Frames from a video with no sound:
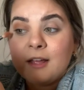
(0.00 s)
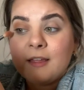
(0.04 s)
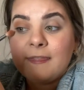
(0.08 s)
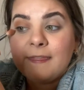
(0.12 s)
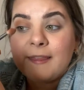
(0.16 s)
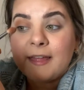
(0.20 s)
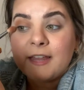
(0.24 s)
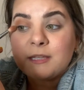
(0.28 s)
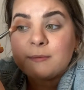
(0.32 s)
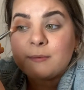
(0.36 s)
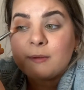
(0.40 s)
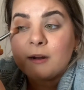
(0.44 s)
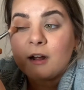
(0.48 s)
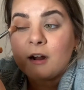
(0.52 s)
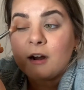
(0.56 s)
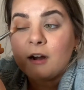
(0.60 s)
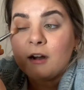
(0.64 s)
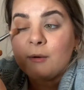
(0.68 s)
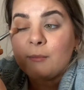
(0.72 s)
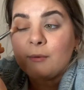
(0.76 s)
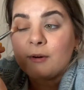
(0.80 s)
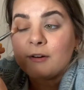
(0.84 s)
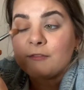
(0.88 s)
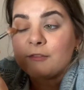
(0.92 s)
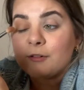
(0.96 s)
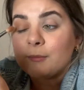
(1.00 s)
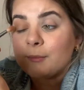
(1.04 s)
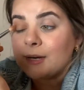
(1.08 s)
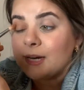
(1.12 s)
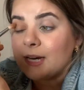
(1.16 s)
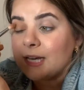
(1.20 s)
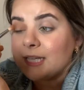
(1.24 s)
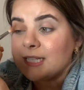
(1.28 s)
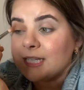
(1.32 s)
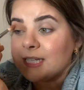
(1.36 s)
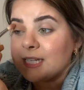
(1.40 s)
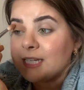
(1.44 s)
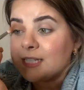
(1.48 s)
a hard one for me
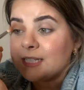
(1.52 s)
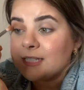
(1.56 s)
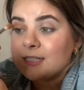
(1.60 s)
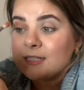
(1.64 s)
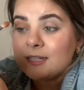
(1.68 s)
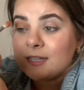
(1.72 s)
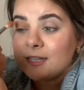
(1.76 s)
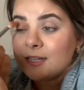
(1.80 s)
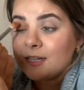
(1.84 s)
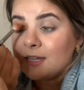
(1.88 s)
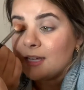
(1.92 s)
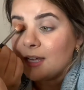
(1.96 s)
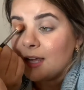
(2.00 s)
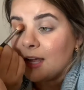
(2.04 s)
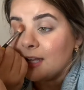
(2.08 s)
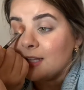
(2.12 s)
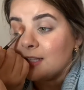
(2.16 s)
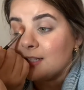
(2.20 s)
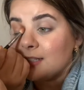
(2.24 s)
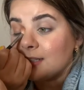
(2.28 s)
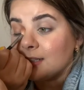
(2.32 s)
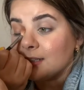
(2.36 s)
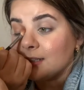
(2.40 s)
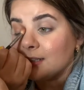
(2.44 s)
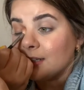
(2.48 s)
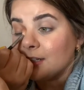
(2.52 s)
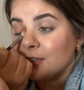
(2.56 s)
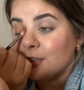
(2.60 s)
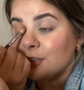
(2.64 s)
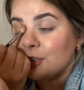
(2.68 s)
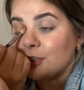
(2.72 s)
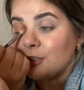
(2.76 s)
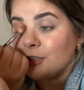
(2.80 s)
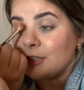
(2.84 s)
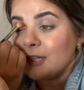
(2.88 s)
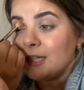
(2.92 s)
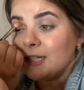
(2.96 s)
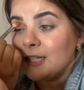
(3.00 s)
because it's
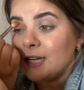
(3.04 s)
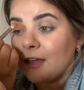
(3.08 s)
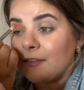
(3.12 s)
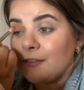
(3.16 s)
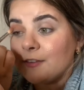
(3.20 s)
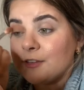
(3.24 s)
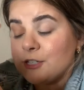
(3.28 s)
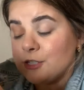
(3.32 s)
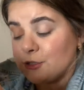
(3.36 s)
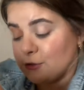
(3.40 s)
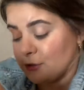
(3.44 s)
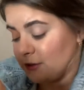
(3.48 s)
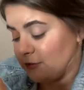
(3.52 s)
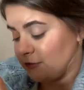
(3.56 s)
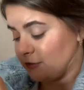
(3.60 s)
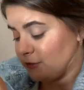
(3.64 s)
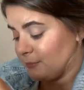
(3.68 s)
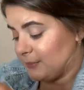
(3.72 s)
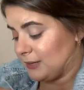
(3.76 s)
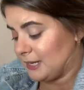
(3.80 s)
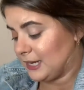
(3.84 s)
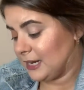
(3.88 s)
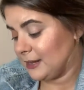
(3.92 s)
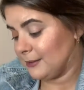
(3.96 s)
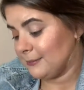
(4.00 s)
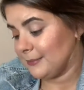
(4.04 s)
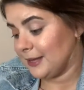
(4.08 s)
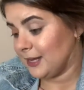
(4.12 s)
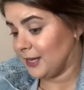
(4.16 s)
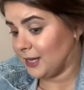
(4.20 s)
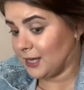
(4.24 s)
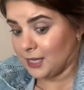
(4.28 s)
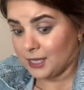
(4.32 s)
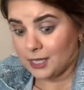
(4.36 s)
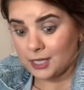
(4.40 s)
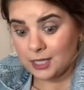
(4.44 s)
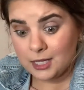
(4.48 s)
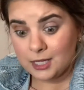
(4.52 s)
literally down the street from me, and I'm like,
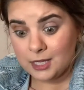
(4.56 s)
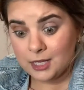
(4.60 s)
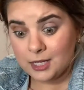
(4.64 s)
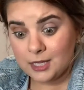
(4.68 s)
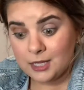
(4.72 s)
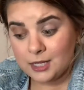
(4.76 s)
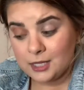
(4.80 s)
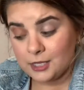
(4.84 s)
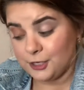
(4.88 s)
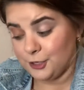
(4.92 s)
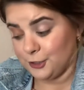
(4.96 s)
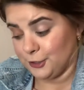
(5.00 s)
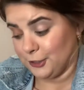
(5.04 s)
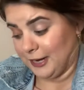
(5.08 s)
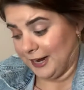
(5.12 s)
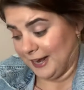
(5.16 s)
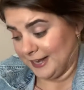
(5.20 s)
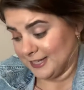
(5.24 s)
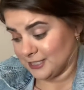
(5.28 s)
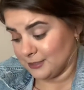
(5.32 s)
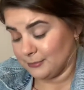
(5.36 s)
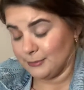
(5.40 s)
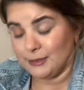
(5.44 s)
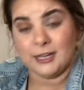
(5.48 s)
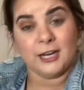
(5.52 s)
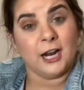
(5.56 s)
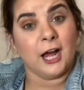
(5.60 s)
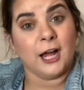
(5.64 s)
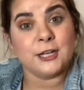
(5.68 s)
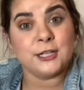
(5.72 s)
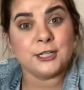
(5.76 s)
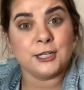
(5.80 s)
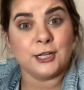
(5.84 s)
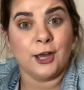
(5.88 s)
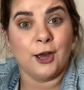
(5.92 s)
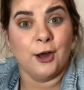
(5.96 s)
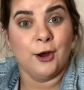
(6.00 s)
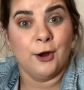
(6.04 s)
you're asking me not
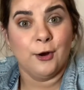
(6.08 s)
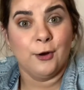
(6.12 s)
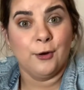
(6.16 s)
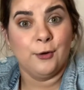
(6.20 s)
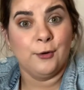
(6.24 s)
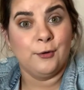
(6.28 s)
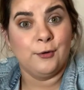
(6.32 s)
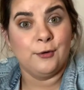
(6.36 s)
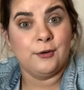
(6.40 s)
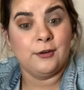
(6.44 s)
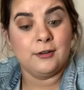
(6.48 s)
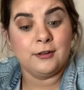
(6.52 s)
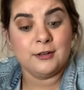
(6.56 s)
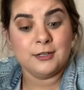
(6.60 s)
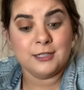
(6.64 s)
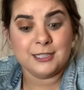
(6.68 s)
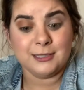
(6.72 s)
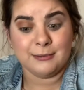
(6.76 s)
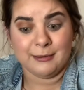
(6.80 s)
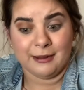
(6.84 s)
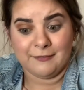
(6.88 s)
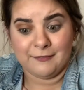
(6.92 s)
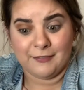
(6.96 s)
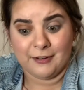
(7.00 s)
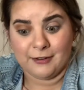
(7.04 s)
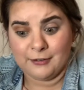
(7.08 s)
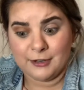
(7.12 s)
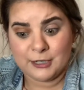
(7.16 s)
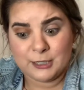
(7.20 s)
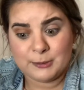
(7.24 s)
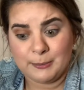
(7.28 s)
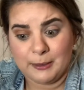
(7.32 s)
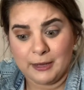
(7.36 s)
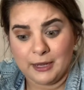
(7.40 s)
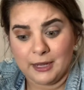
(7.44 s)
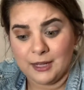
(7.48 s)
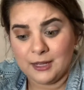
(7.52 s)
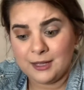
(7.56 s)
to go to my favorite
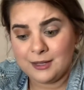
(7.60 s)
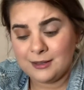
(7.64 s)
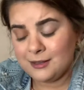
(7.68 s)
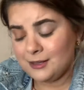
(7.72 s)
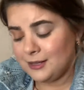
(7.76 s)
spot.